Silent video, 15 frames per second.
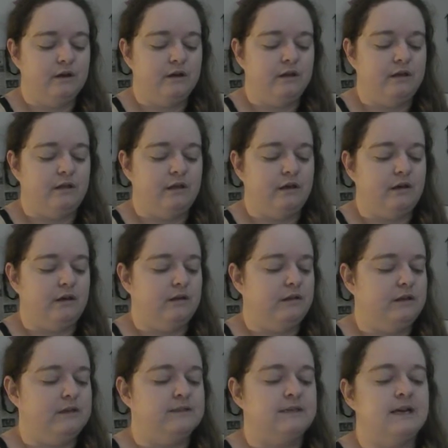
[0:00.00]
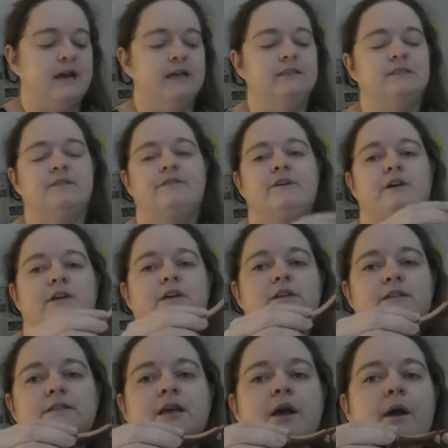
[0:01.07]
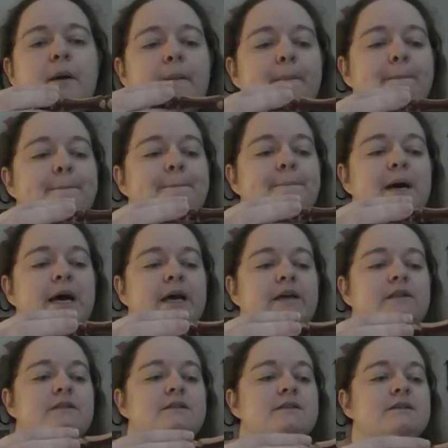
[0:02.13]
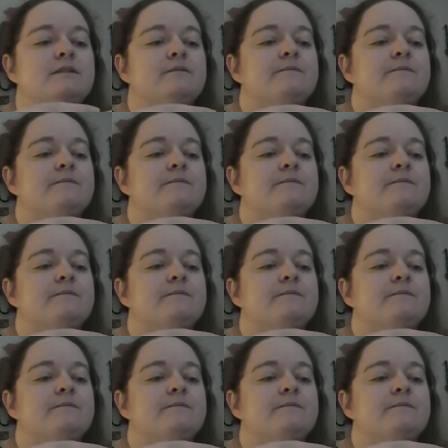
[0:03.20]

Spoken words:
these kinds of hooks, but